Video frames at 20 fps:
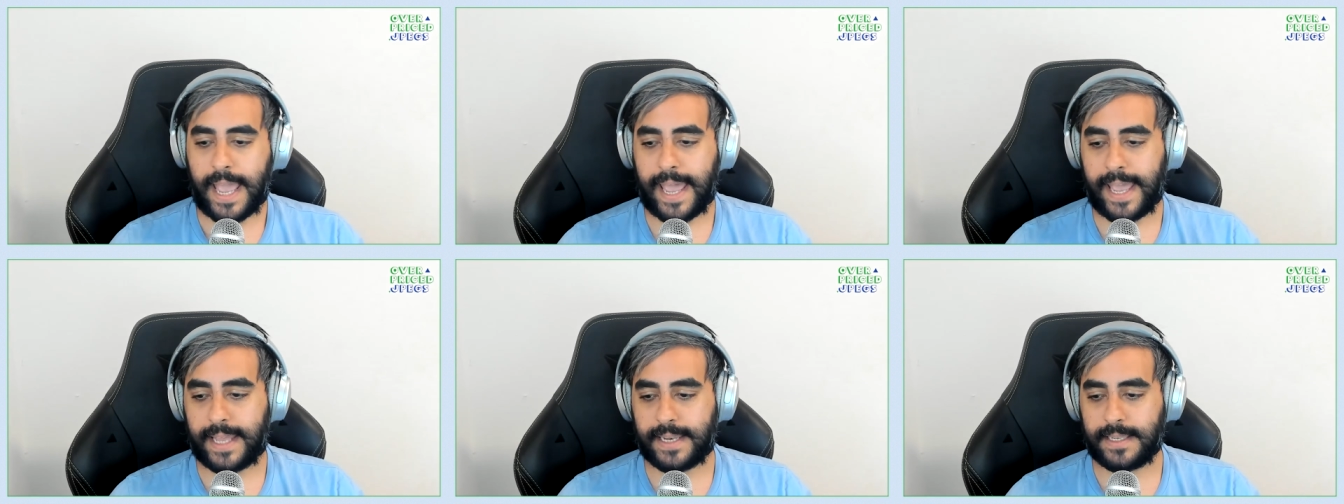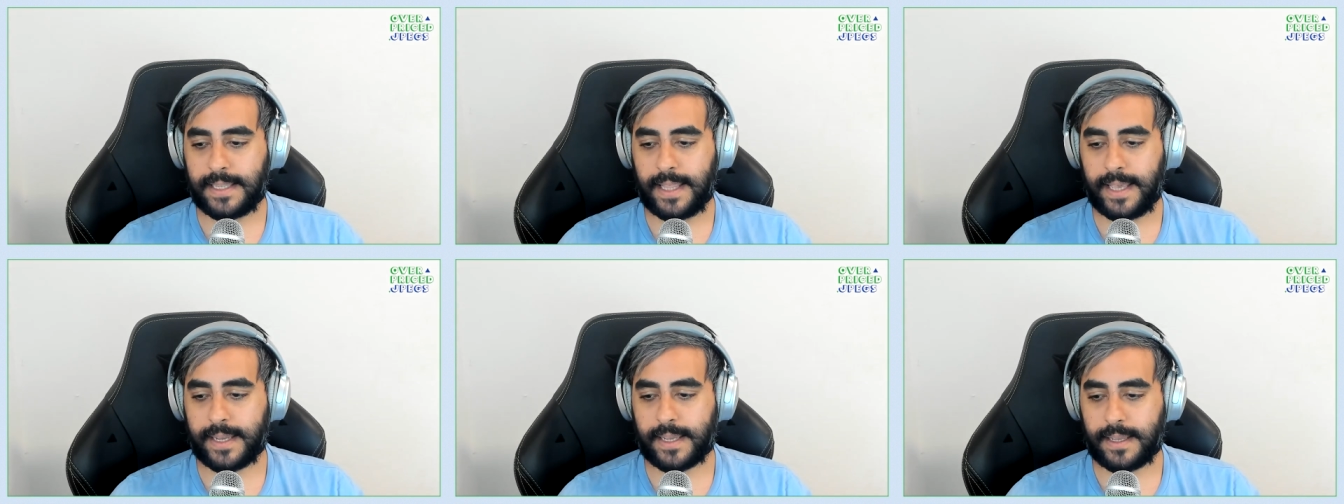
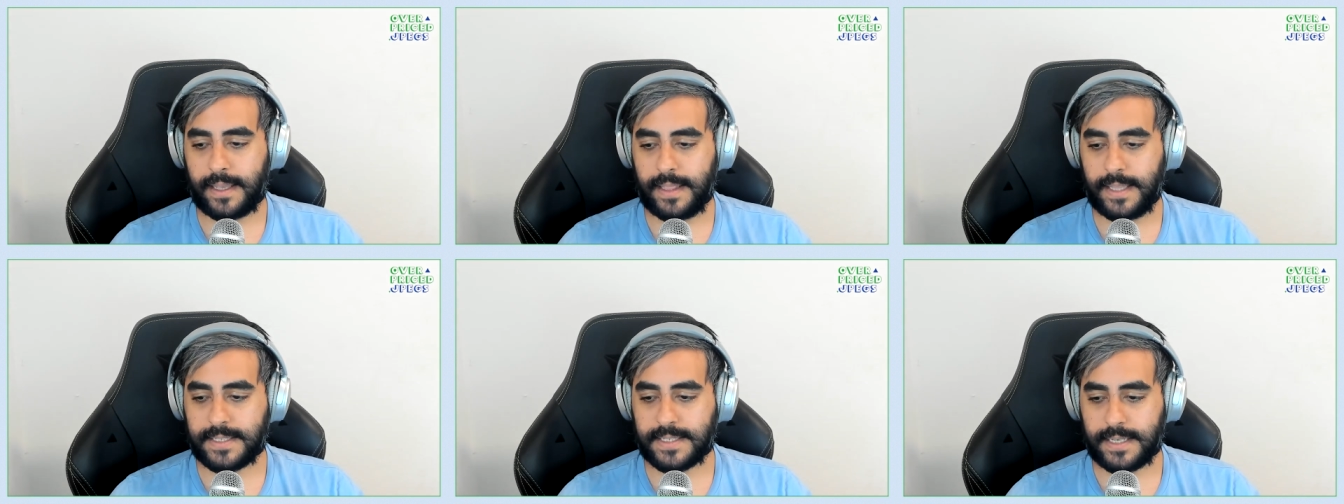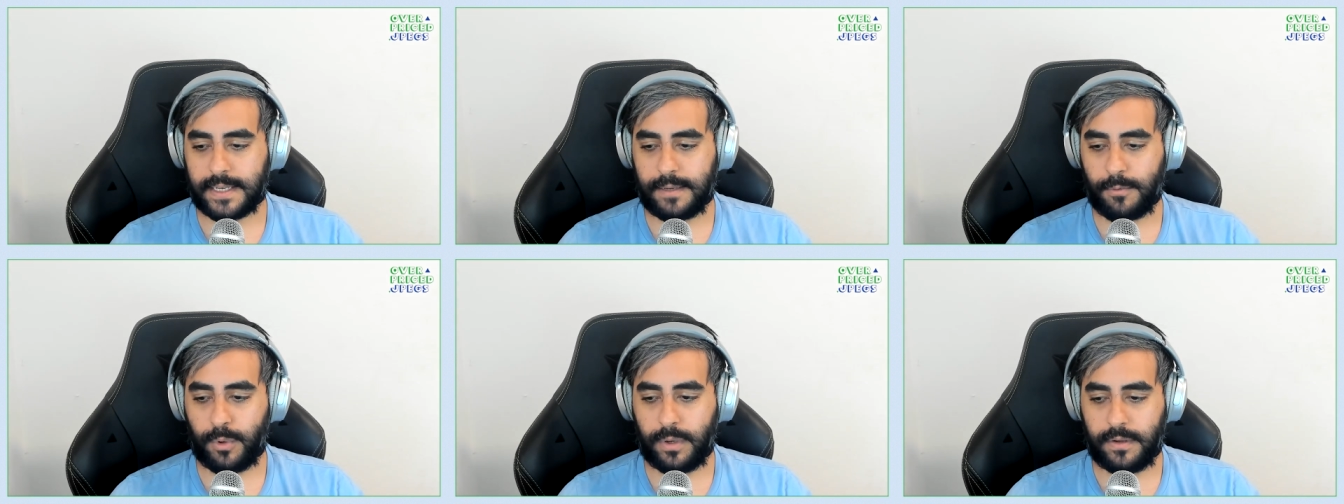And like, let's
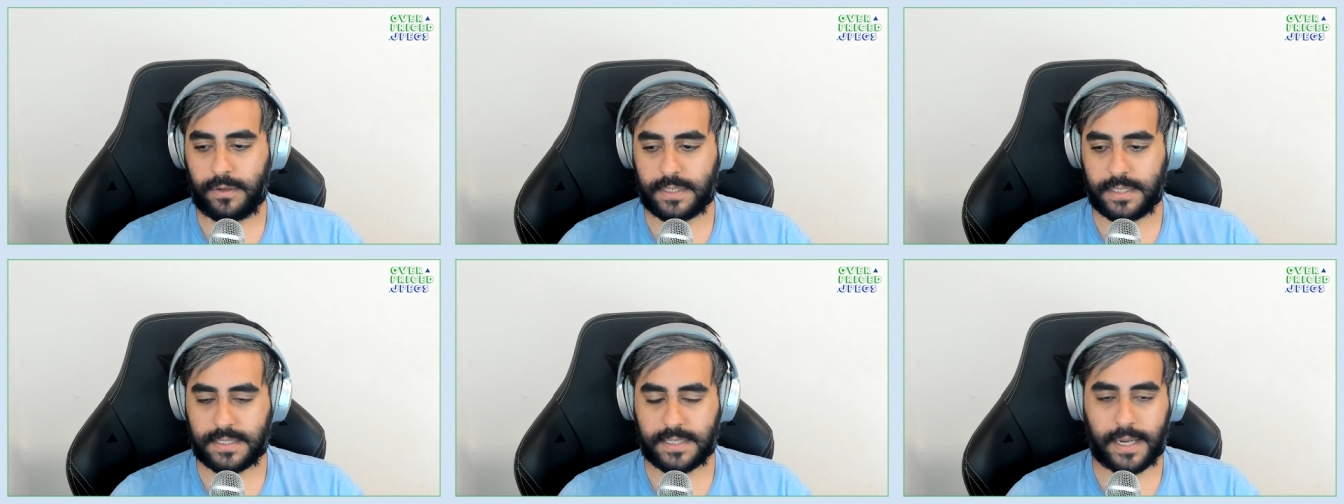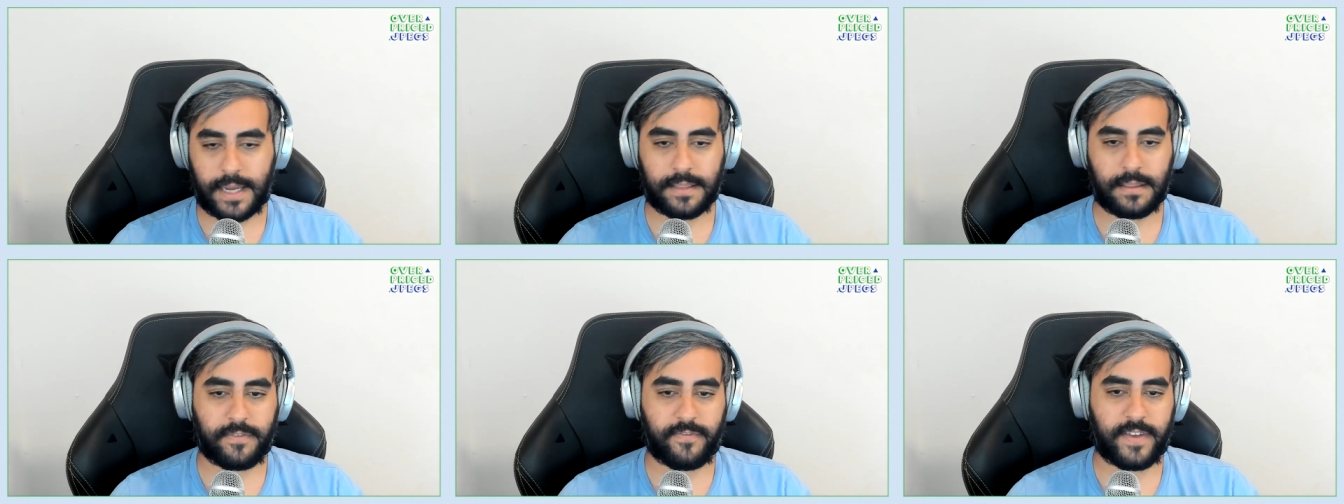say we
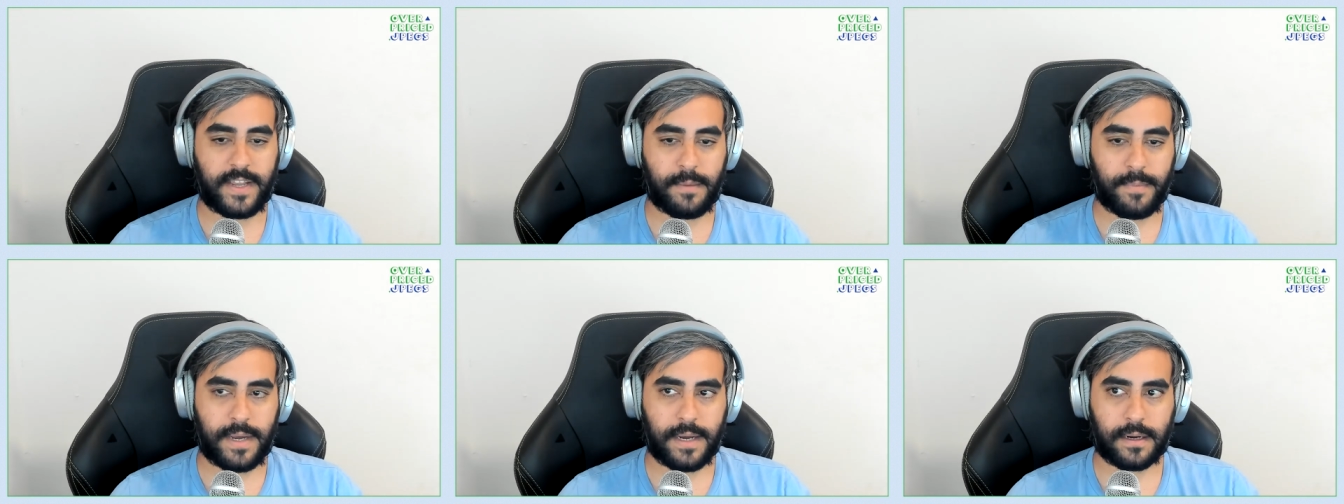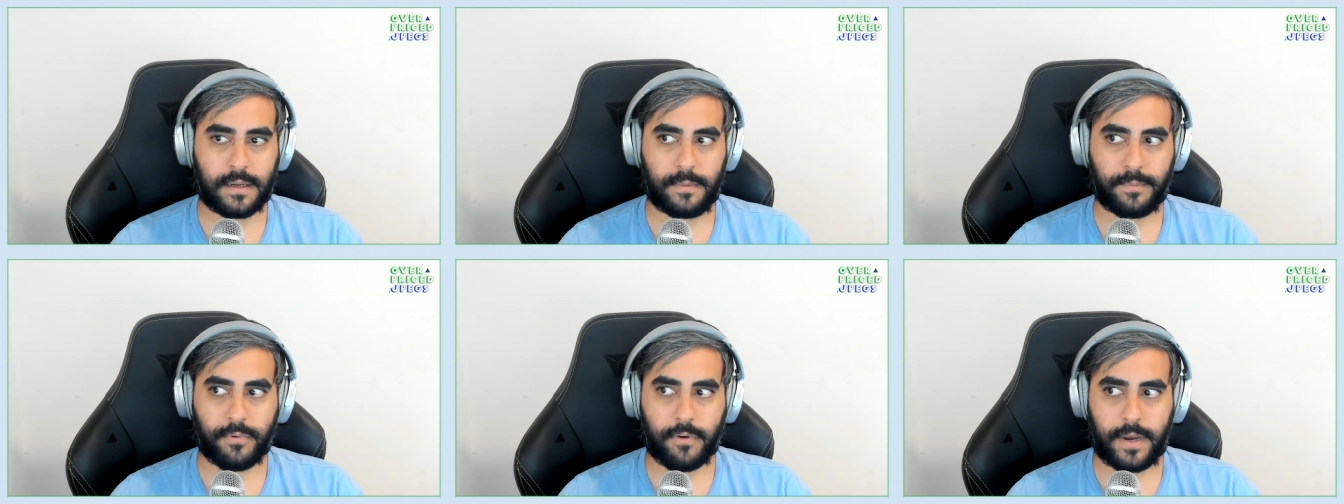decide the fair
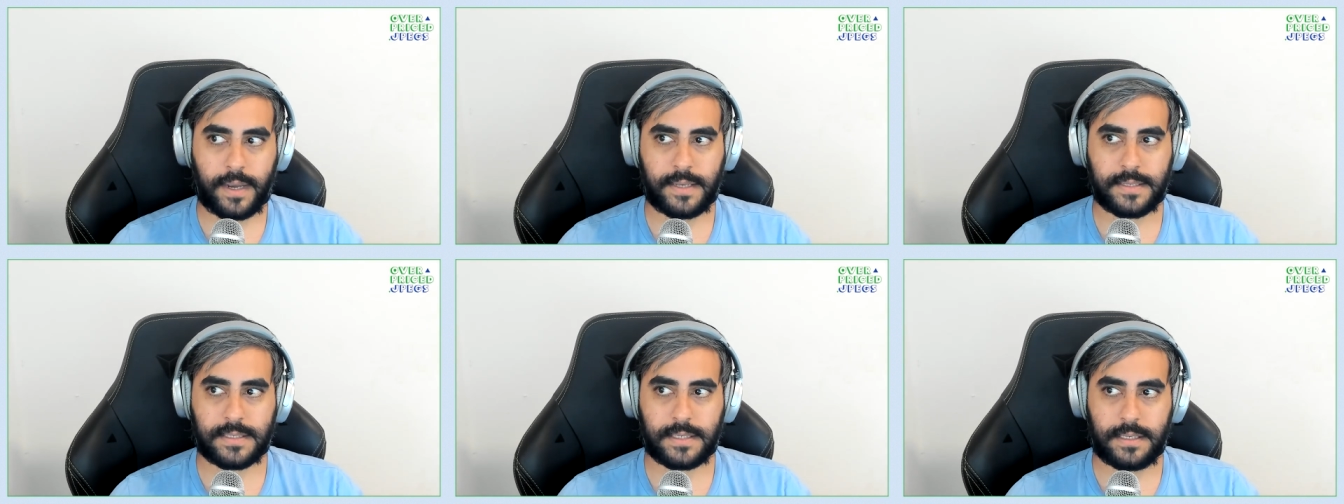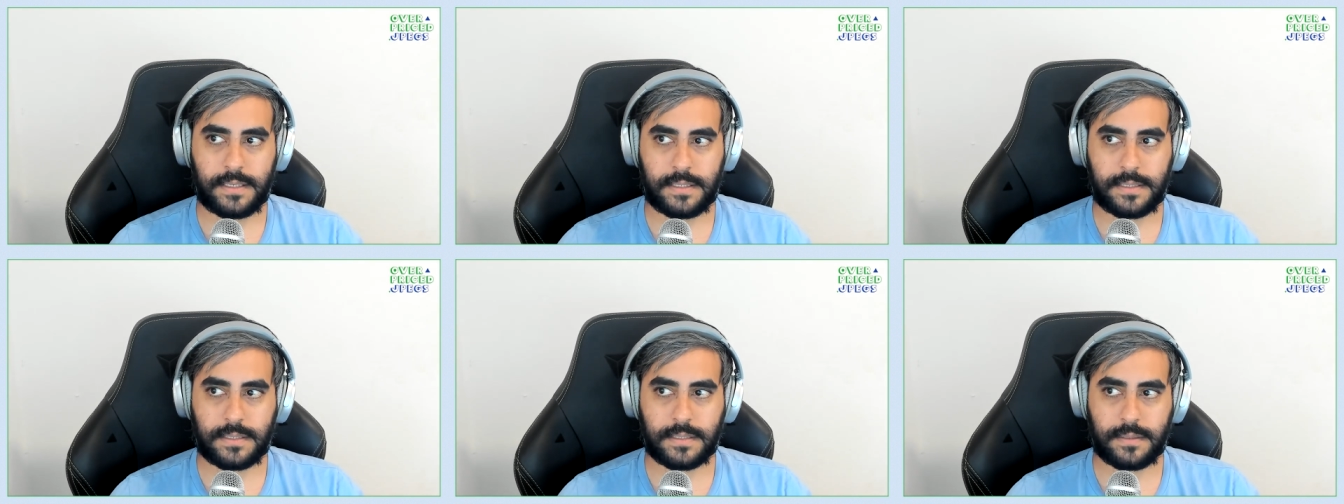market price
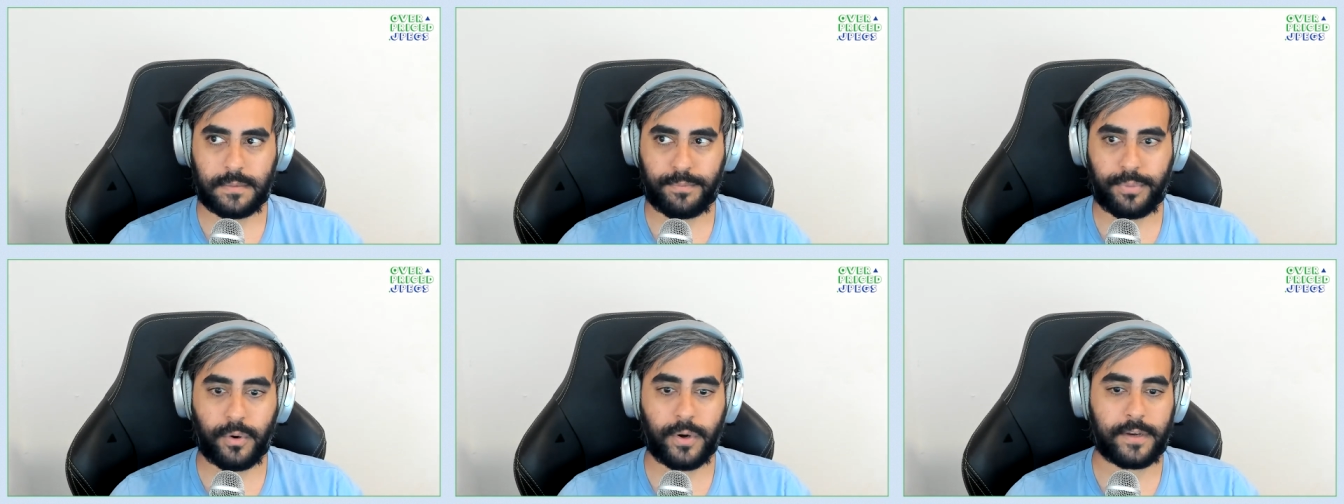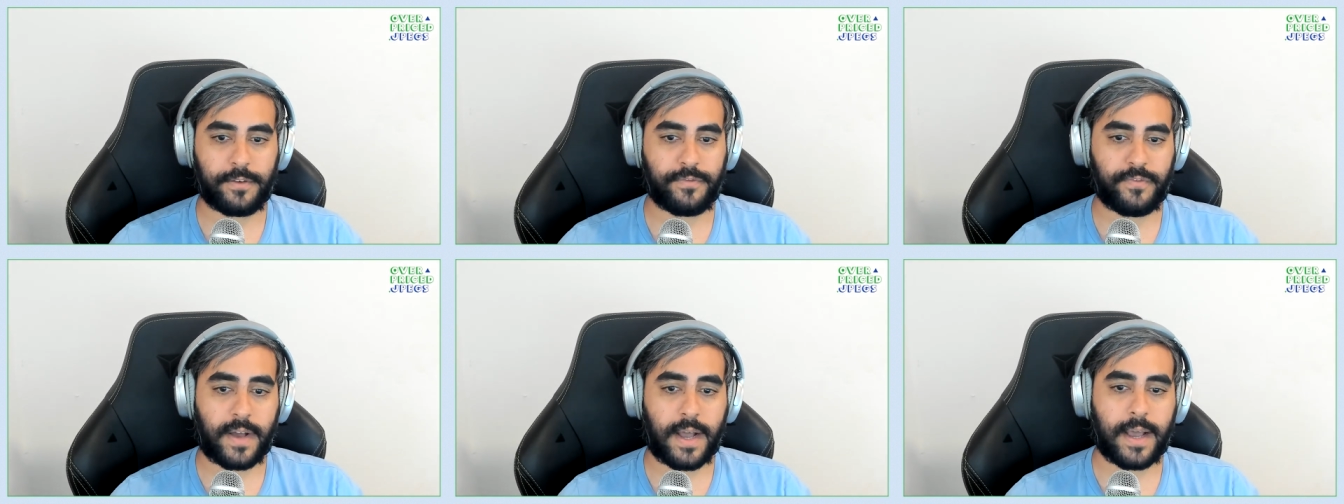is
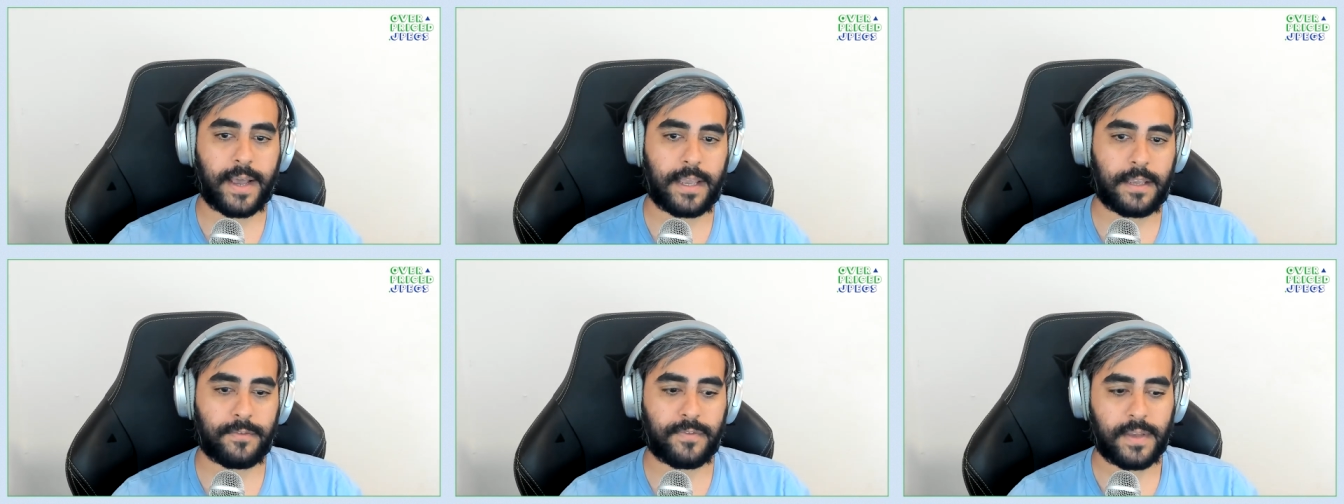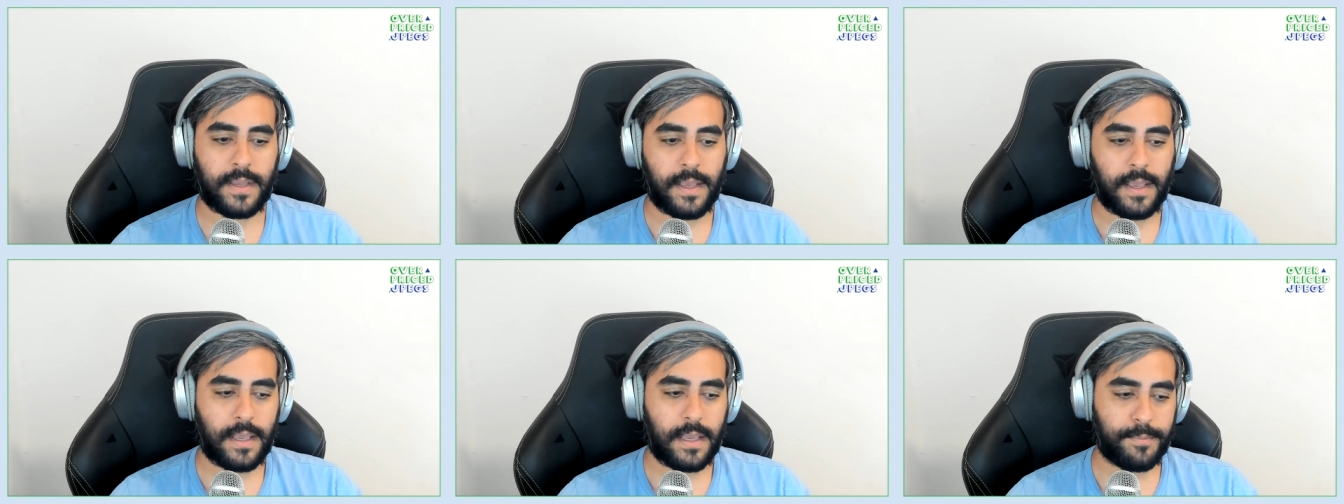0.5,